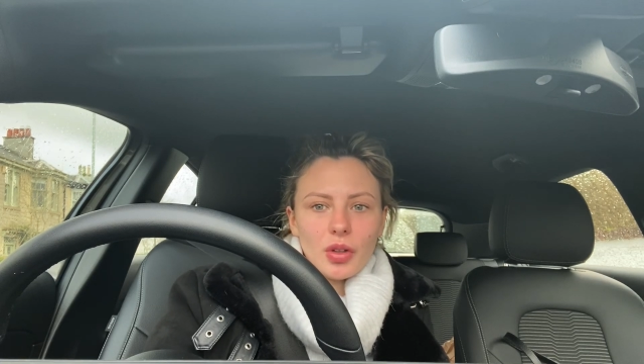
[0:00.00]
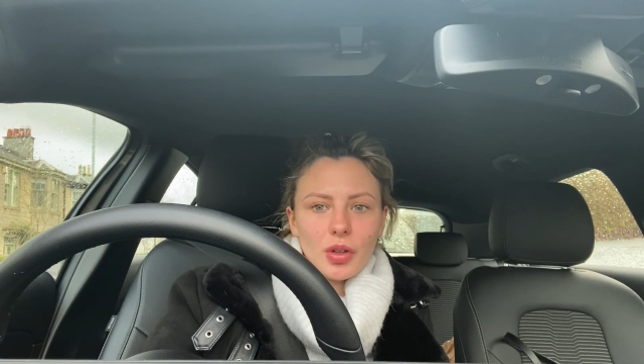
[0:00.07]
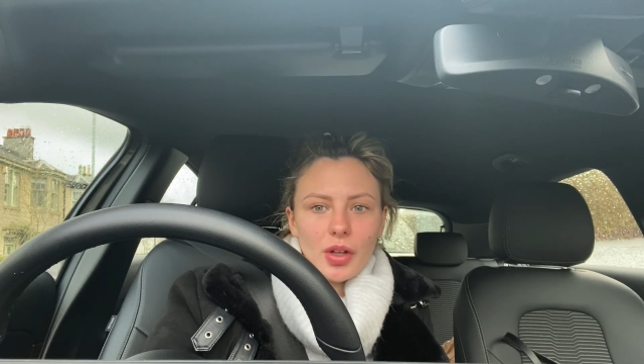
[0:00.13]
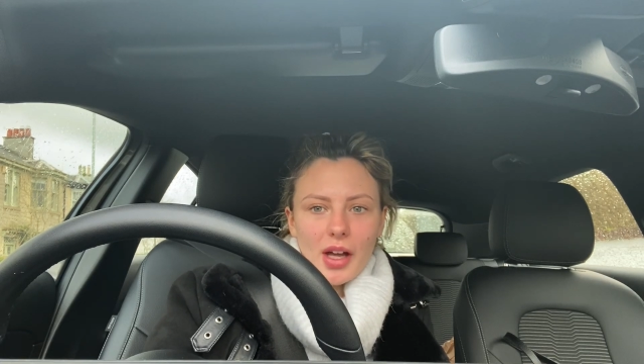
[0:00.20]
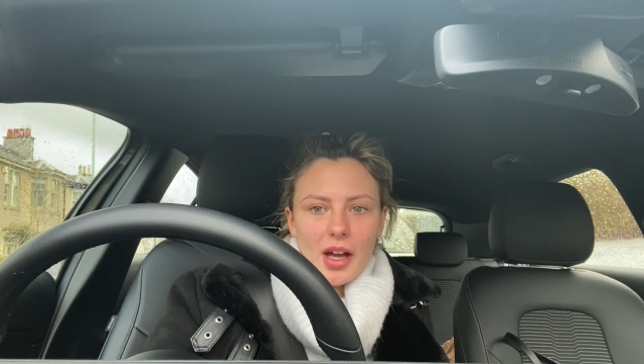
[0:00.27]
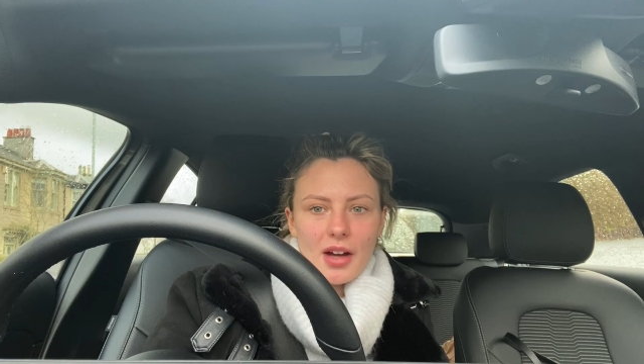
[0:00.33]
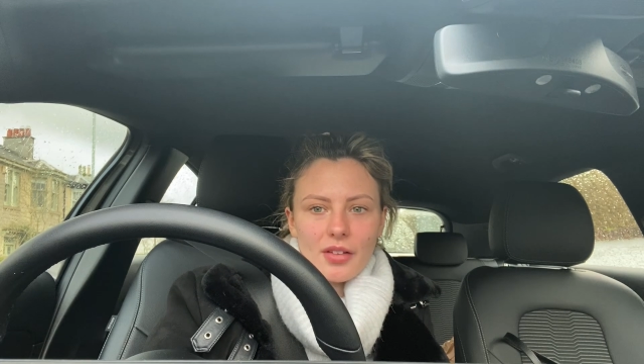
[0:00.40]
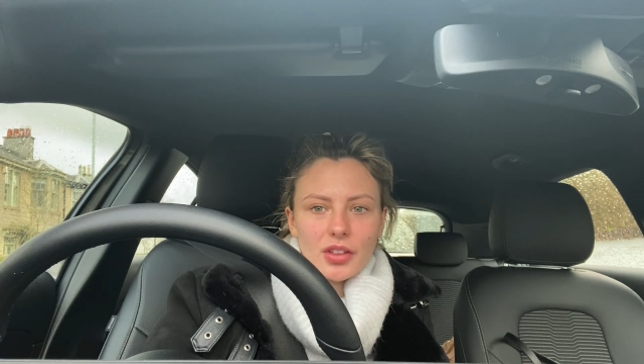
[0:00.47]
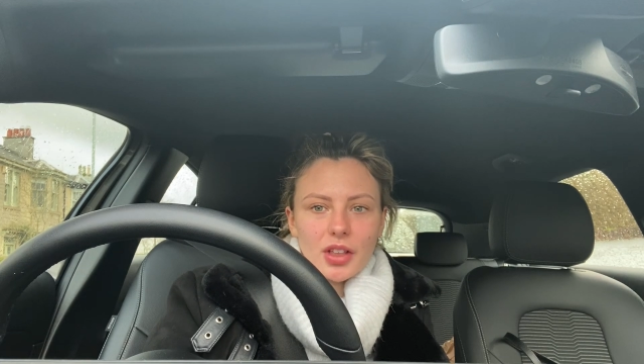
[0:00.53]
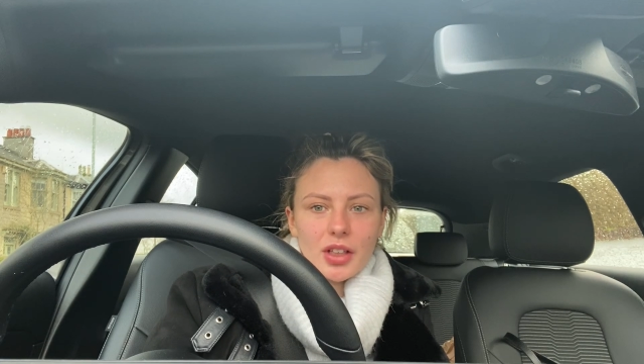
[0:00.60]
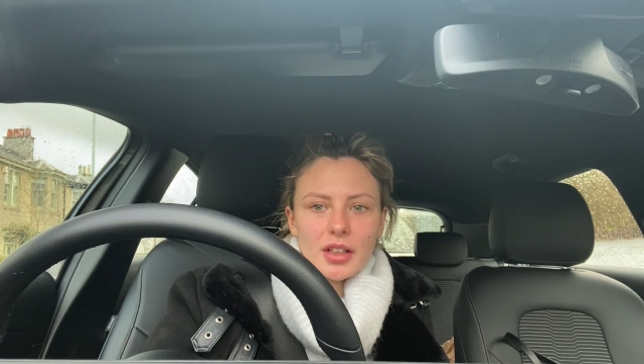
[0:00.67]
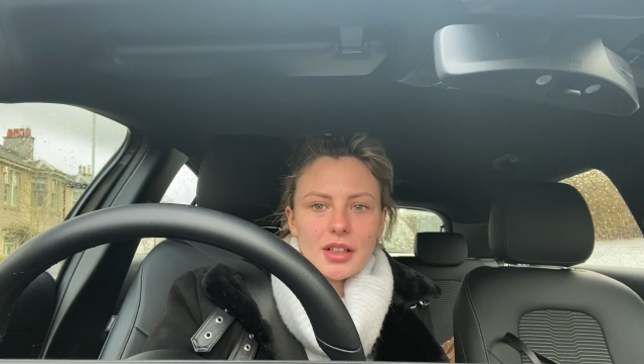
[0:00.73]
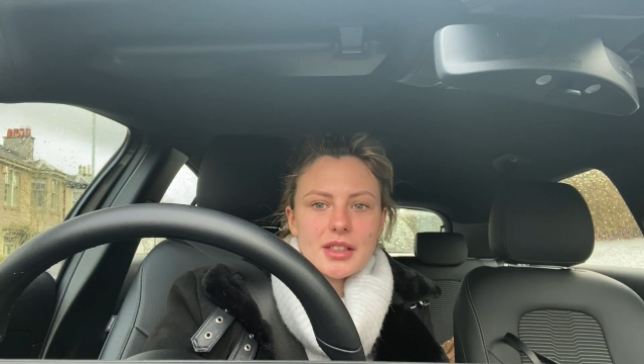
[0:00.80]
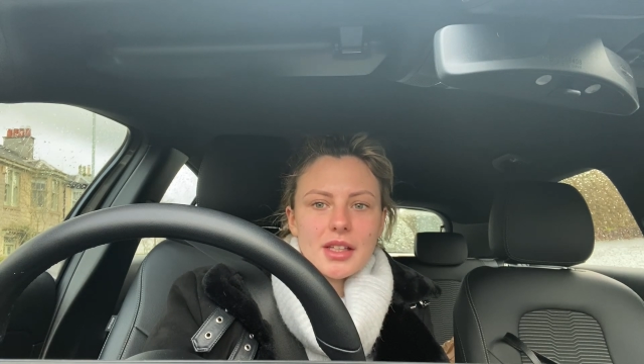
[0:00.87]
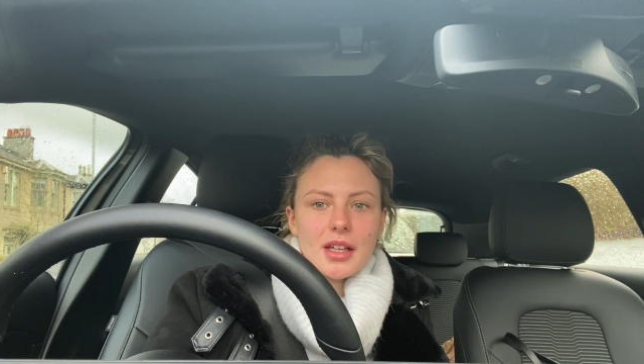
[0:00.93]
look after your
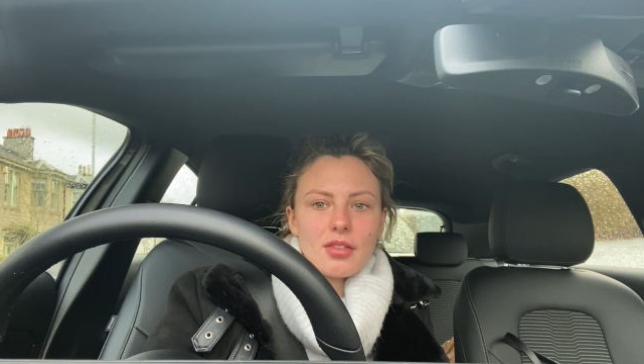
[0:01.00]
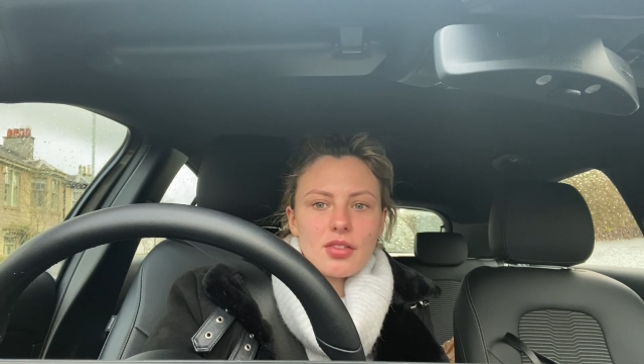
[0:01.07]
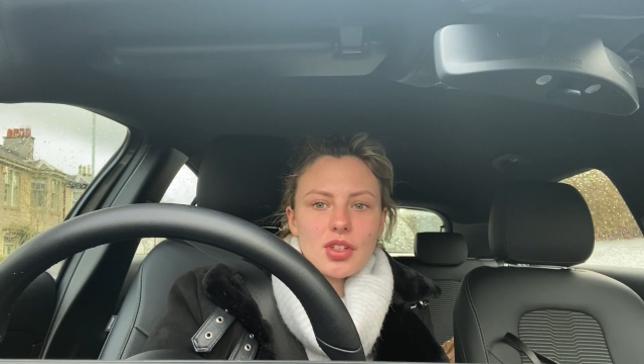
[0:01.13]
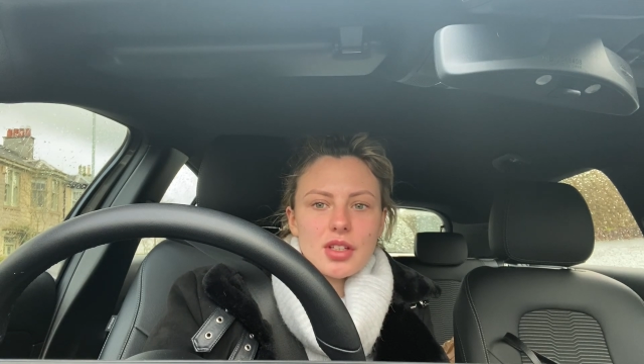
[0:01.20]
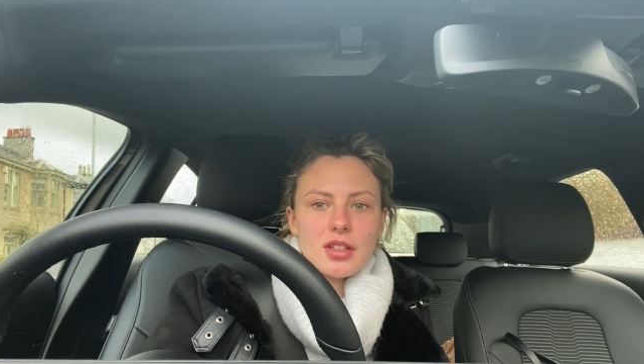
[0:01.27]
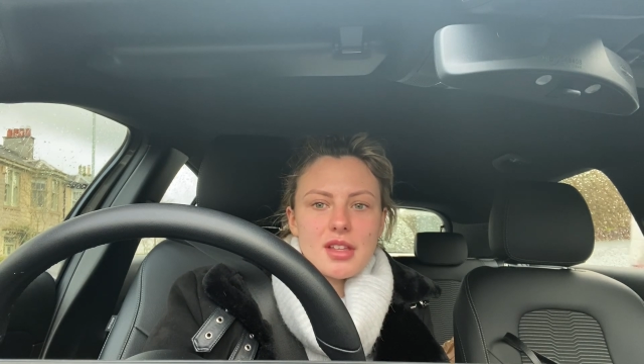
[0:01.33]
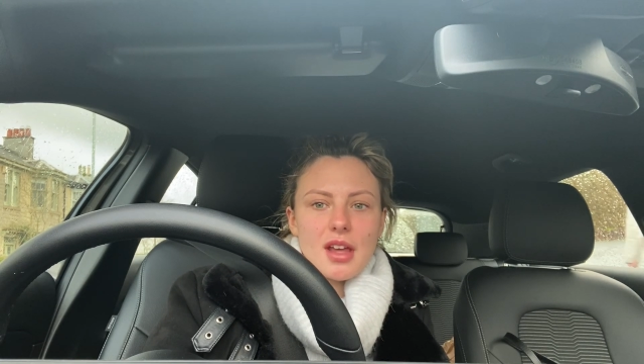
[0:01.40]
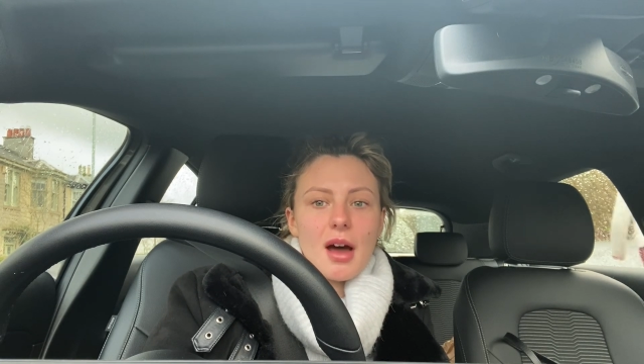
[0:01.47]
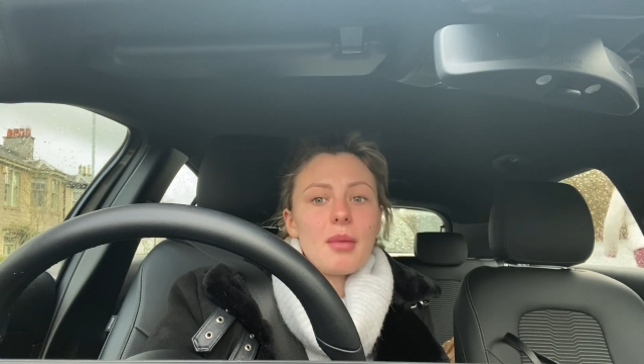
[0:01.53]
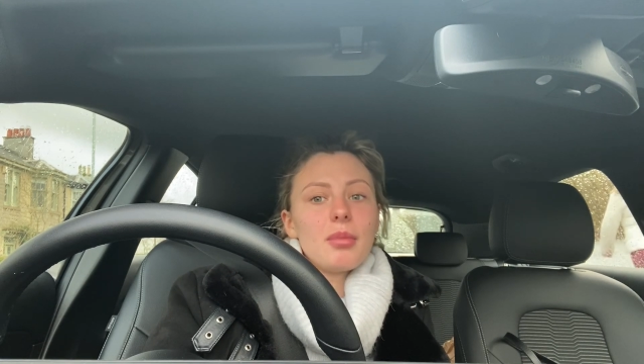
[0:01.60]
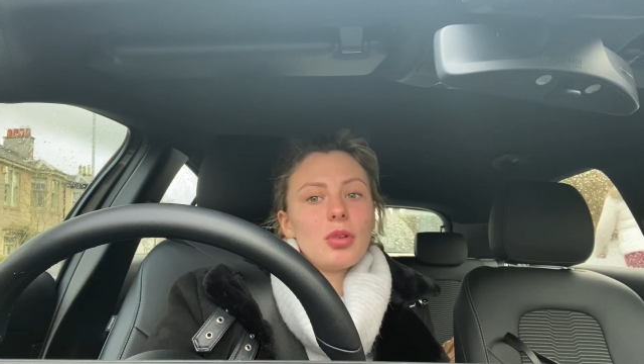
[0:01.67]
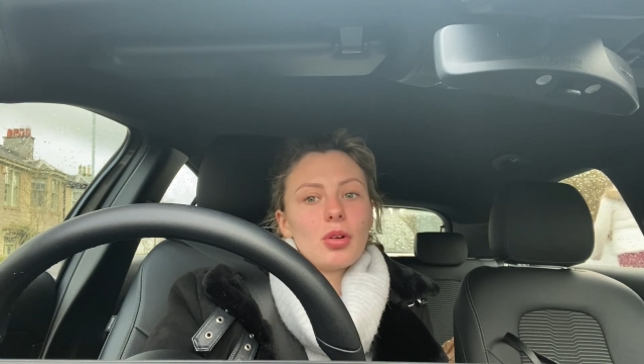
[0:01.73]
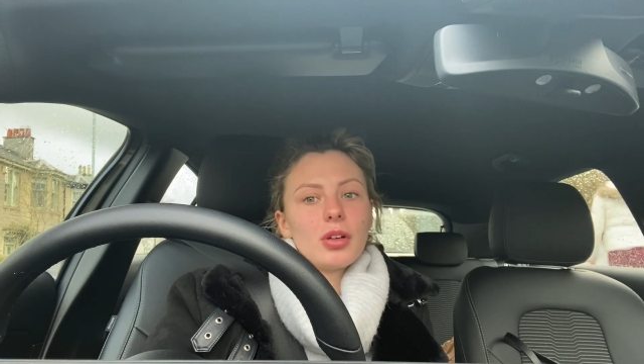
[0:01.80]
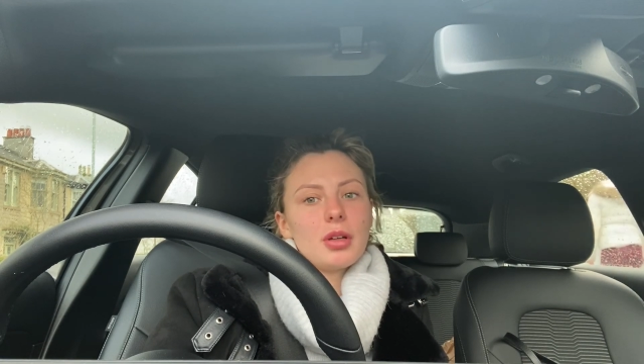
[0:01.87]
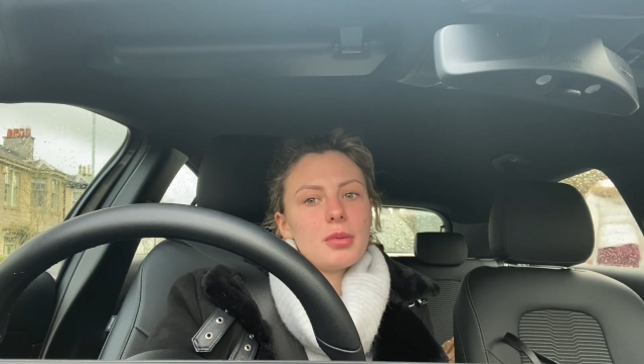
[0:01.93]
extensions, I'm
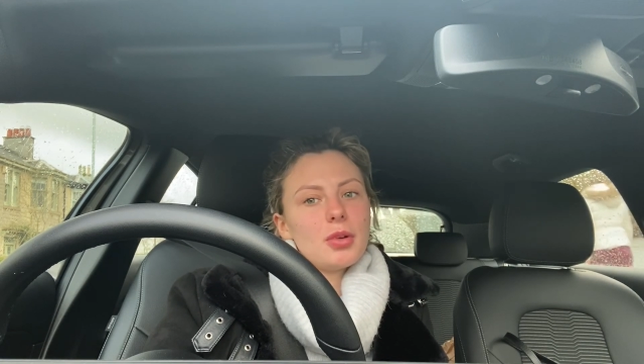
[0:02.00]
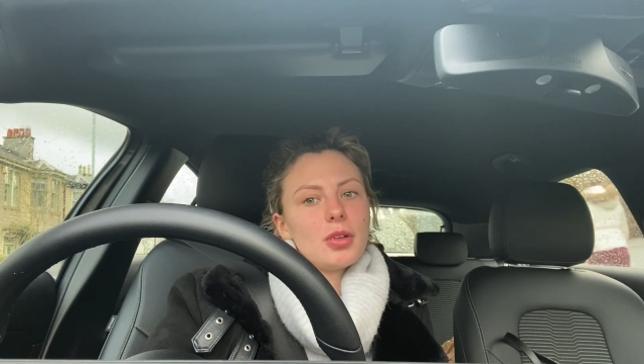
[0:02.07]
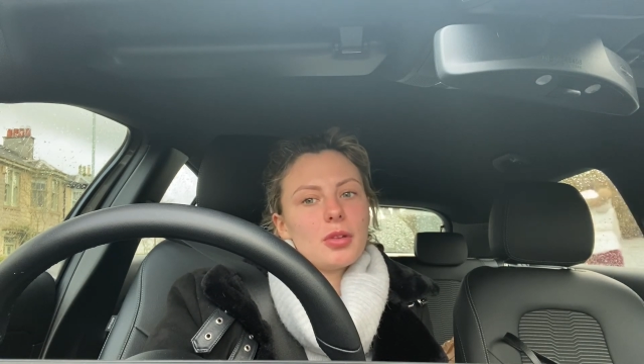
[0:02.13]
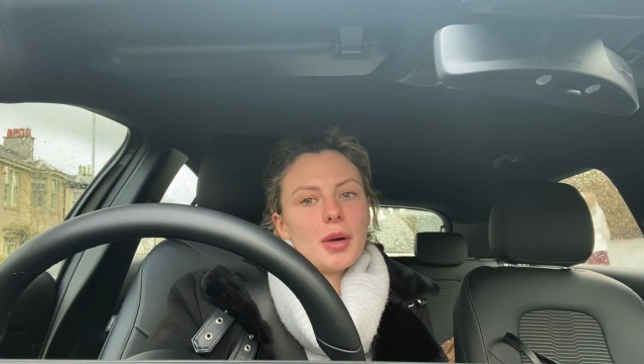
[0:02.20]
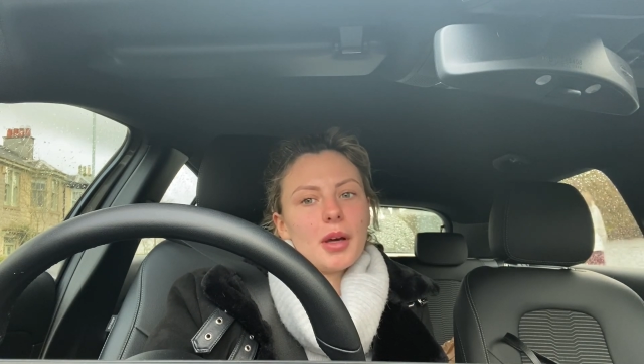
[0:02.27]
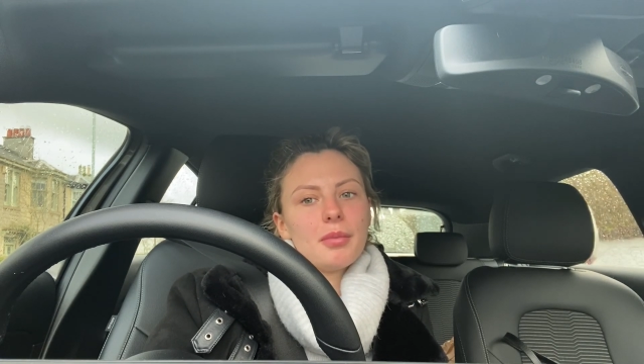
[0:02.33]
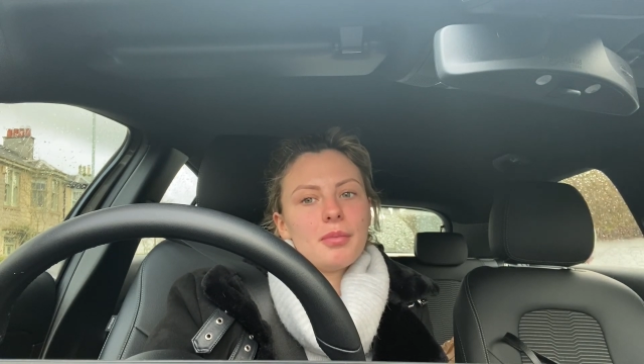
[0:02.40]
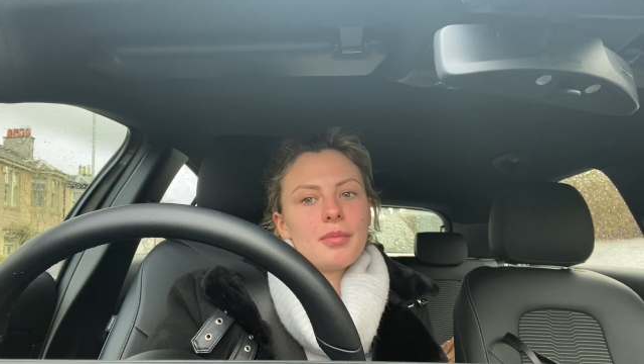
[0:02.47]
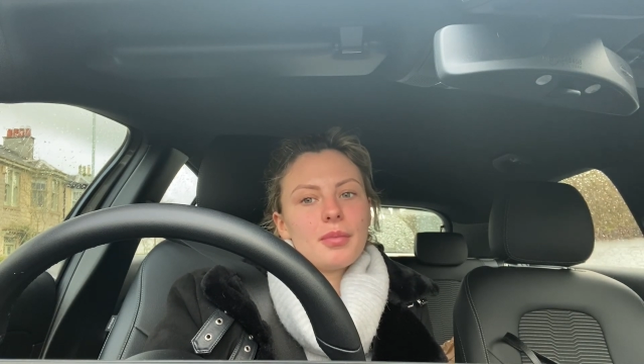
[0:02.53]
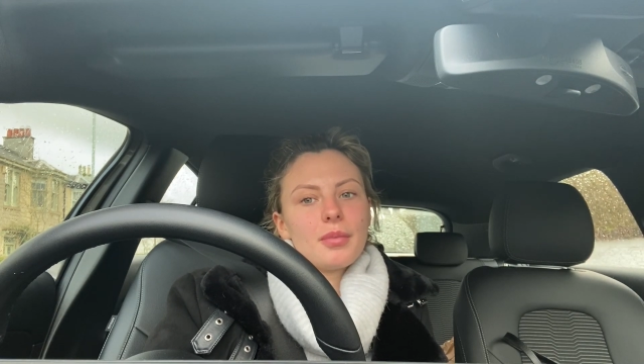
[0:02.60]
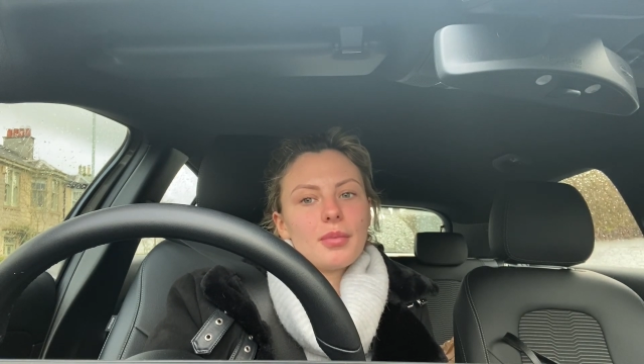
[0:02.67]
not going to put them in,